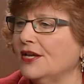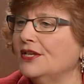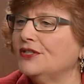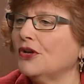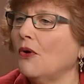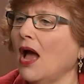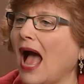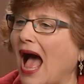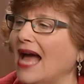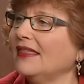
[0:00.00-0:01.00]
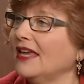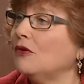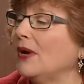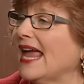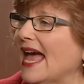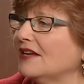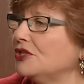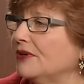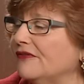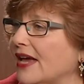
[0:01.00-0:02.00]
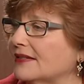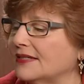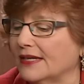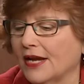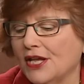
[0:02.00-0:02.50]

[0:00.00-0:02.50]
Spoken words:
So I think we had to invest it.